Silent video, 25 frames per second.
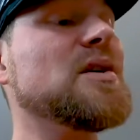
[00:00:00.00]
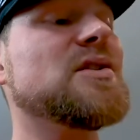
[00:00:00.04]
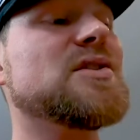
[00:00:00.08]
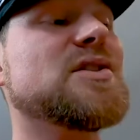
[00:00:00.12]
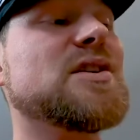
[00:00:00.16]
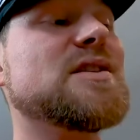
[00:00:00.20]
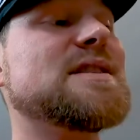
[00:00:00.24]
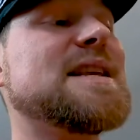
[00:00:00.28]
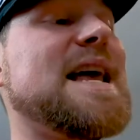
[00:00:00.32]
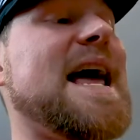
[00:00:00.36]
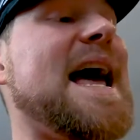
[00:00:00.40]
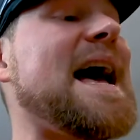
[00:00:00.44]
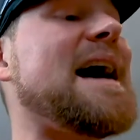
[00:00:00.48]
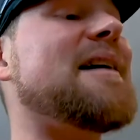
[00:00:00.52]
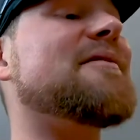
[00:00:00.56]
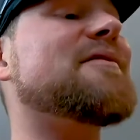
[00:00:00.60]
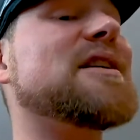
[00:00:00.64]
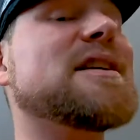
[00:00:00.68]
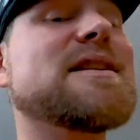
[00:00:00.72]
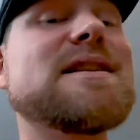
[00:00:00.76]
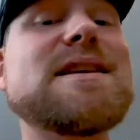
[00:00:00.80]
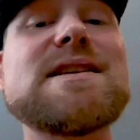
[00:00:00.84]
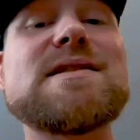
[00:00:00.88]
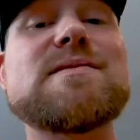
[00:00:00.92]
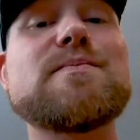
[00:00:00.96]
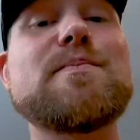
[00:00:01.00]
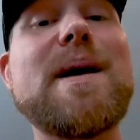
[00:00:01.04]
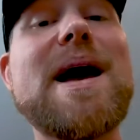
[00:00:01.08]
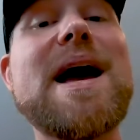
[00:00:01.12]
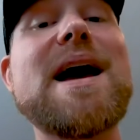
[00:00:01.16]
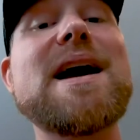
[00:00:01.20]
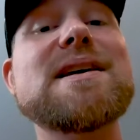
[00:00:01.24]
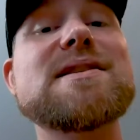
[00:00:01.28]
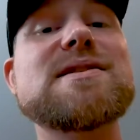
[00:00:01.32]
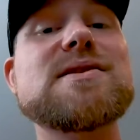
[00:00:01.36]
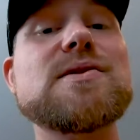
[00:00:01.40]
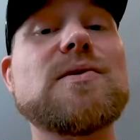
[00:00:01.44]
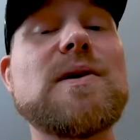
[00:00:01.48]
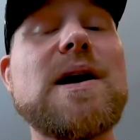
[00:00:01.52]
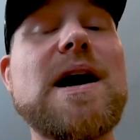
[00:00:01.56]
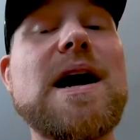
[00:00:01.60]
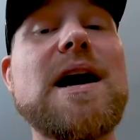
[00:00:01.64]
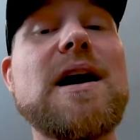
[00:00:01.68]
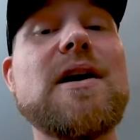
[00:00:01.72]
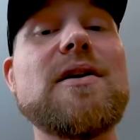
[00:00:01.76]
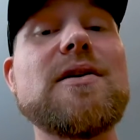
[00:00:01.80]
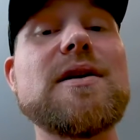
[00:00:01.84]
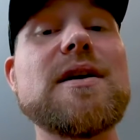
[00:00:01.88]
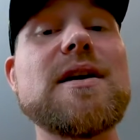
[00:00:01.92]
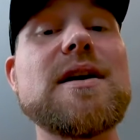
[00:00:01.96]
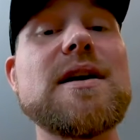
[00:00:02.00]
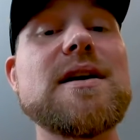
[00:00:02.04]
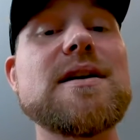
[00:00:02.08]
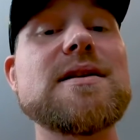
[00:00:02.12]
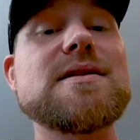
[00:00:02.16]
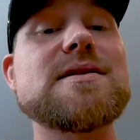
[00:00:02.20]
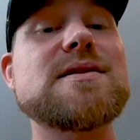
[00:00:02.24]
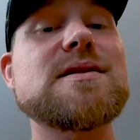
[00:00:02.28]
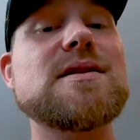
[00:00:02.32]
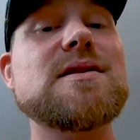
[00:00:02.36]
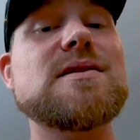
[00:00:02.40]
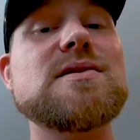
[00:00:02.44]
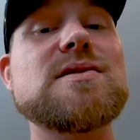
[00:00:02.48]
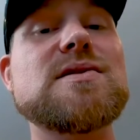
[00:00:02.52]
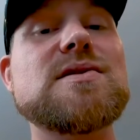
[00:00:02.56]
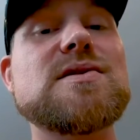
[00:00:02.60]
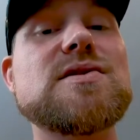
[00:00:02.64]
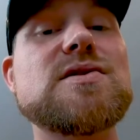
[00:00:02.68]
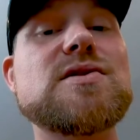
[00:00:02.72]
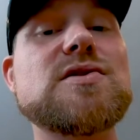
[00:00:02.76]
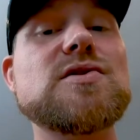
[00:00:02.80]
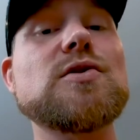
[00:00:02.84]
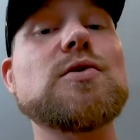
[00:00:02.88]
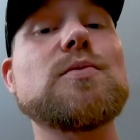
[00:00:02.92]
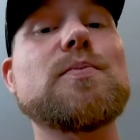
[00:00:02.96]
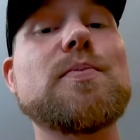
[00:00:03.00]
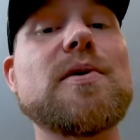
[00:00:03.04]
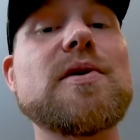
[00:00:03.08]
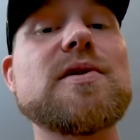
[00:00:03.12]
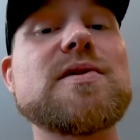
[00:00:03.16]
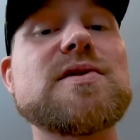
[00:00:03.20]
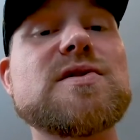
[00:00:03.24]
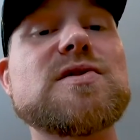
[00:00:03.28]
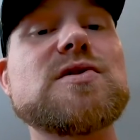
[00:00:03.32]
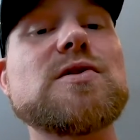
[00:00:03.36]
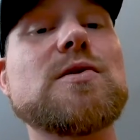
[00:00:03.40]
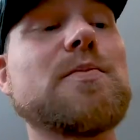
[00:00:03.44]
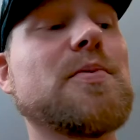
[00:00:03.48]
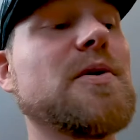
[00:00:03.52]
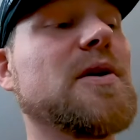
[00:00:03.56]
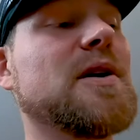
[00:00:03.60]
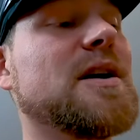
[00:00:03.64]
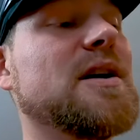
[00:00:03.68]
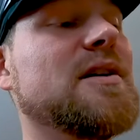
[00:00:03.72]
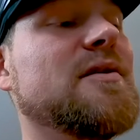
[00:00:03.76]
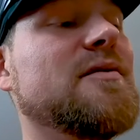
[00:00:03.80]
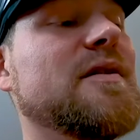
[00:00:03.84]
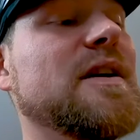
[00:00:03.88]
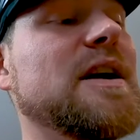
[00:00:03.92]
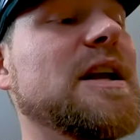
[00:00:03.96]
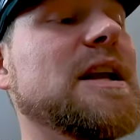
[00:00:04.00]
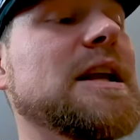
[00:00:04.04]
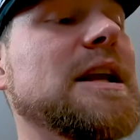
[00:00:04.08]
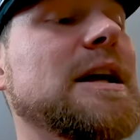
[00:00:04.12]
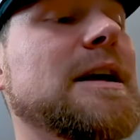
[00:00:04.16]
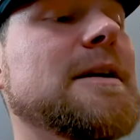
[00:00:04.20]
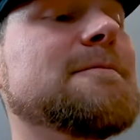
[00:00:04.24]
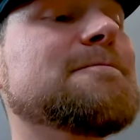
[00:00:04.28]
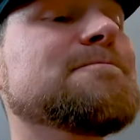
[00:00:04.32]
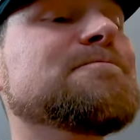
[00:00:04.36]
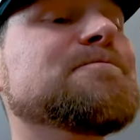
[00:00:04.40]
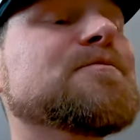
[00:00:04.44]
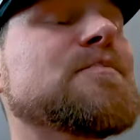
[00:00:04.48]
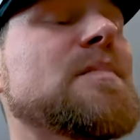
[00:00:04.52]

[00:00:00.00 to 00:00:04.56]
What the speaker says: just having these bags around is super, super convenient.